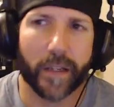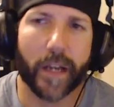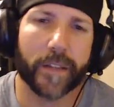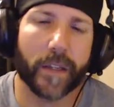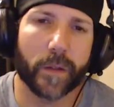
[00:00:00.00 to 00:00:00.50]

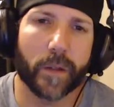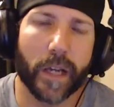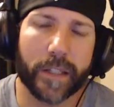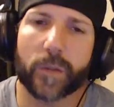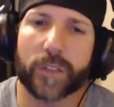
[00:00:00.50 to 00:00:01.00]
I thought
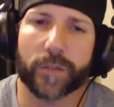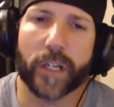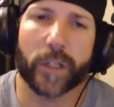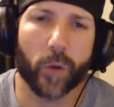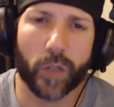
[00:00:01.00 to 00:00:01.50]
it was a
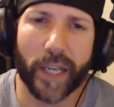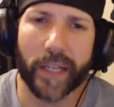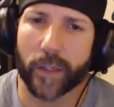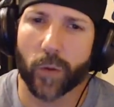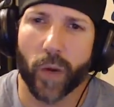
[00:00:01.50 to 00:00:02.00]
very
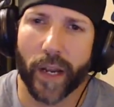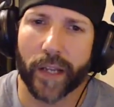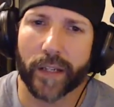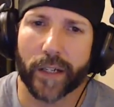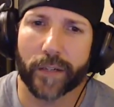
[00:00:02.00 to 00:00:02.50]
organic
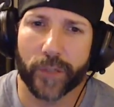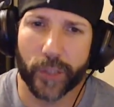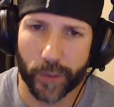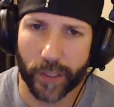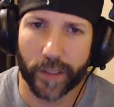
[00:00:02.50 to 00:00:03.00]
way of
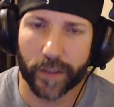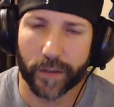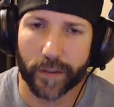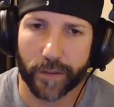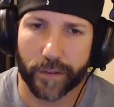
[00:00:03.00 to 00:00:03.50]
doing it.
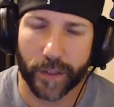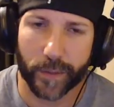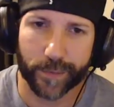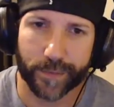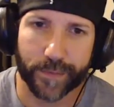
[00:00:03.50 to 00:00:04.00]
So
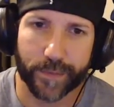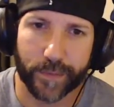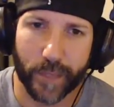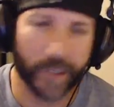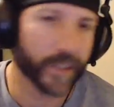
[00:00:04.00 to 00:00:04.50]

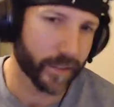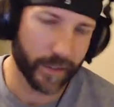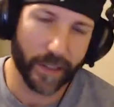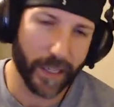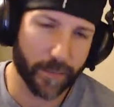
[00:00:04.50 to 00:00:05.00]
at least
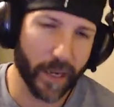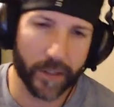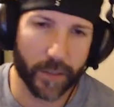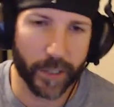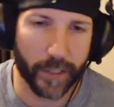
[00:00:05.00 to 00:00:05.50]
that's my
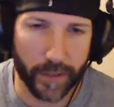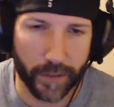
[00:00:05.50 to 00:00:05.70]
interpretation.